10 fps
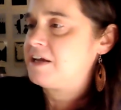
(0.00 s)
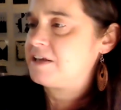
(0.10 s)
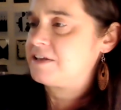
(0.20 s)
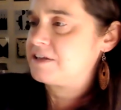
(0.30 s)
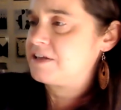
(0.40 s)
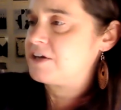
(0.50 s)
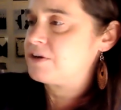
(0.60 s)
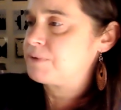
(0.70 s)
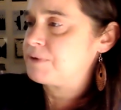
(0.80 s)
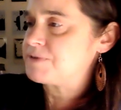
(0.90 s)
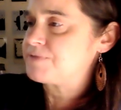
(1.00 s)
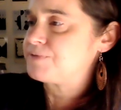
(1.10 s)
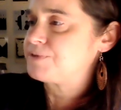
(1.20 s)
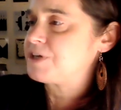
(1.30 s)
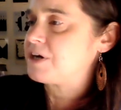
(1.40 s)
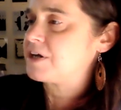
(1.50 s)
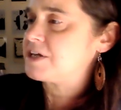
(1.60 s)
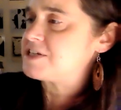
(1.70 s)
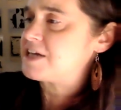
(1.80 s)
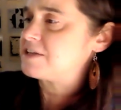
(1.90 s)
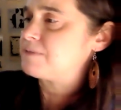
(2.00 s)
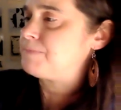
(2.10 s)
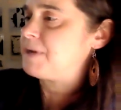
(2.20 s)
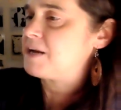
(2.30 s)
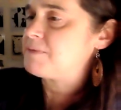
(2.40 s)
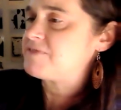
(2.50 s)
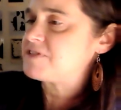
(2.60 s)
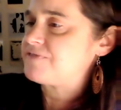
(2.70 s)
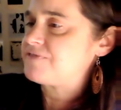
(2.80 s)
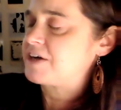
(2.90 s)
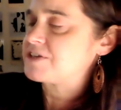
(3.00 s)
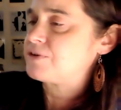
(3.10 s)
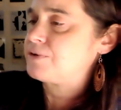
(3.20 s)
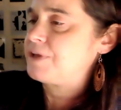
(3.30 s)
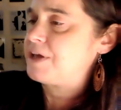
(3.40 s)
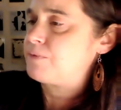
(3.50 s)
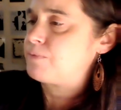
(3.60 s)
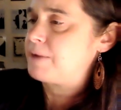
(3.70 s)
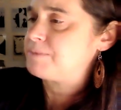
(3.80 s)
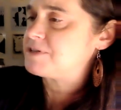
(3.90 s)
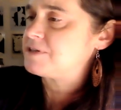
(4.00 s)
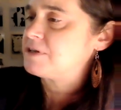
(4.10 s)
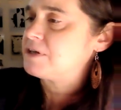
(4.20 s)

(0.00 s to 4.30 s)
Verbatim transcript: And then later, when it was full dark, he sat at the bottom of his foxhole and wept.